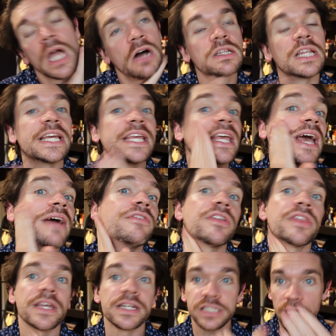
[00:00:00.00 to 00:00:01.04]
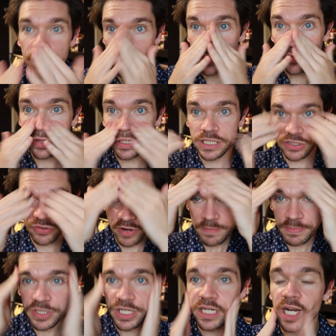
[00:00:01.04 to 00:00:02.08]
I'll link everything down below in the
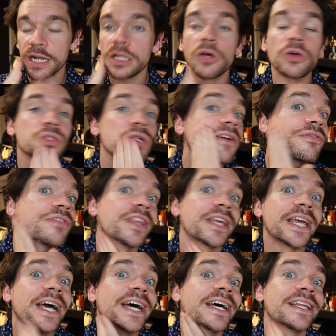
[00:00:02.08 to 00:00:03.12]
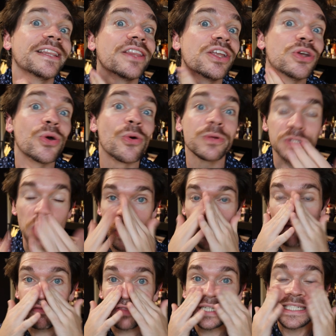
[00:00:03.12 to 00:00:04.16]
description. I'll also have the note
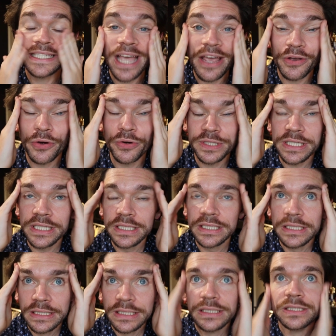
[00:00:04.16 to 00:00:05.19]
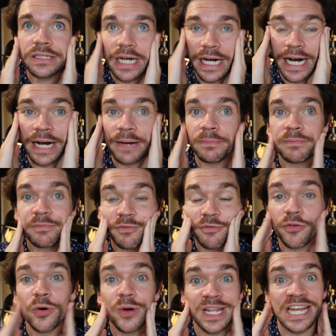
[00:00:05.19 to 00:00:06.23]
of the discount code
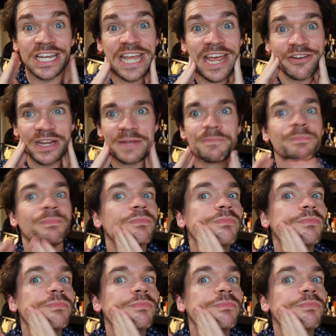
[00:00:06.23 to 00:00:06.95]
for Lanieri.